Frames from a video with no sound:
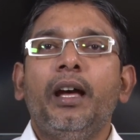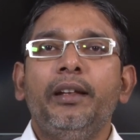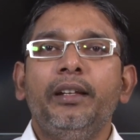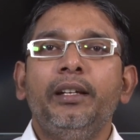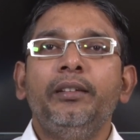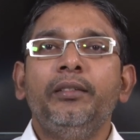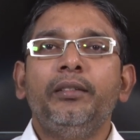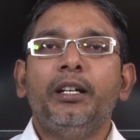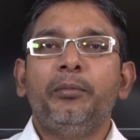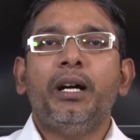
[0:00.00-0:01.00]
and then
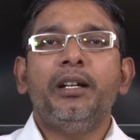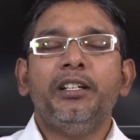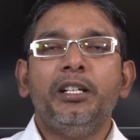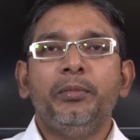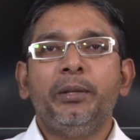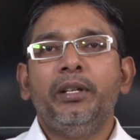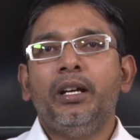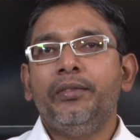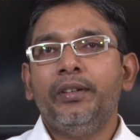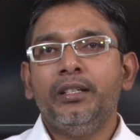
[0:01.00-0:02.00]
that particle may
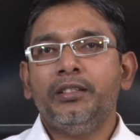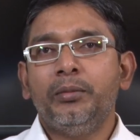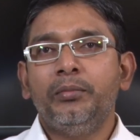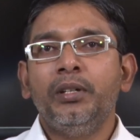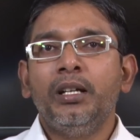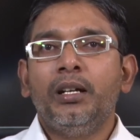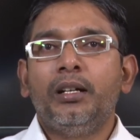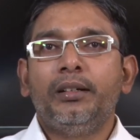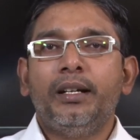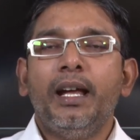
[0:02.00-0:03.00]
be offering some
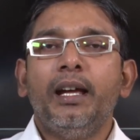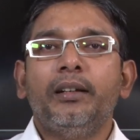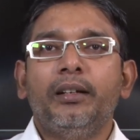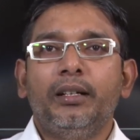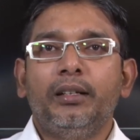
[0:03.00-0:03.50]
uh, drag